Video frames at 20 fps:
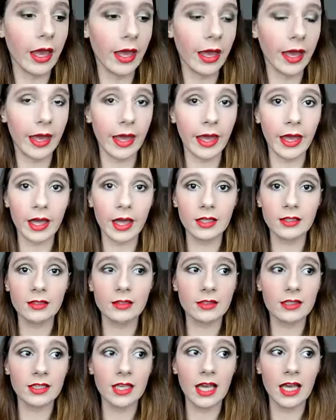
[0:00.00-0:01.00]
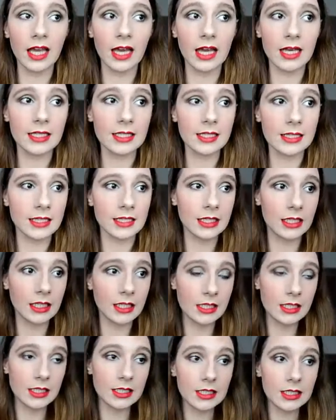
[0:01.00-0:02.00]
And yeah guys,
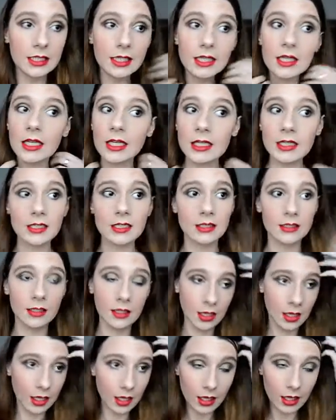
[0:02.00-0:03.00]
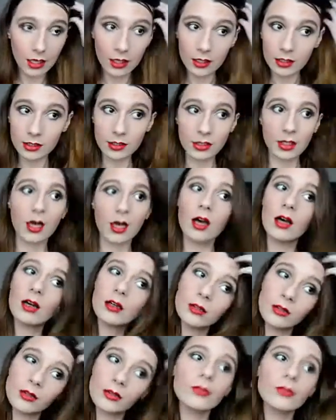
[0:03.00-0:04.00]
this is the
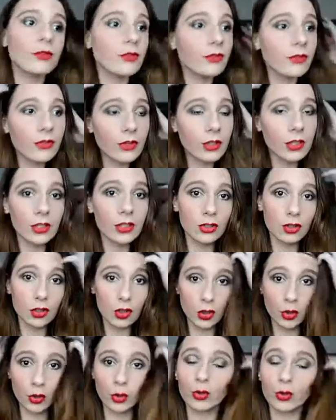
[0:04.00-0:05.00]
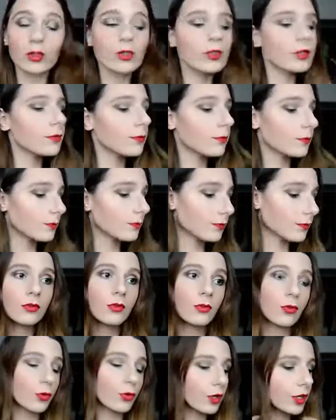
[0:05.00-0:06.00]
finished look.
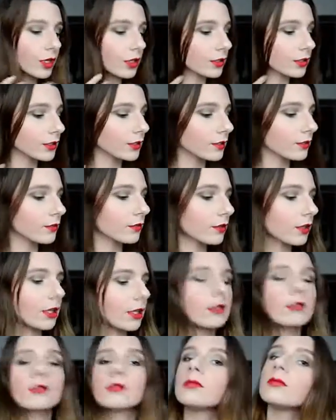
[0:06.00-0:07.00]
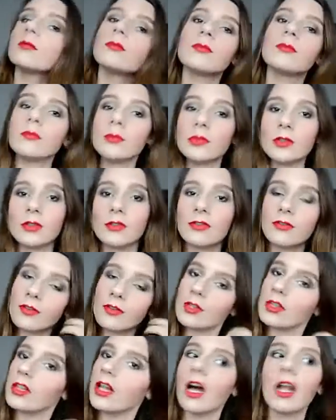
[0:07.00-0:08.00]
Really like
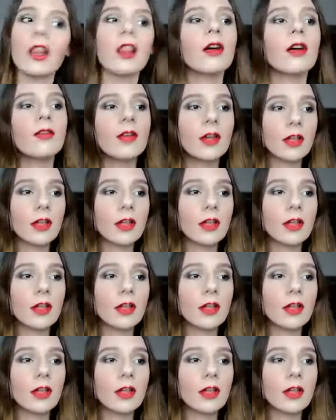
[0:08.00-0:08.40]
beautiful, I love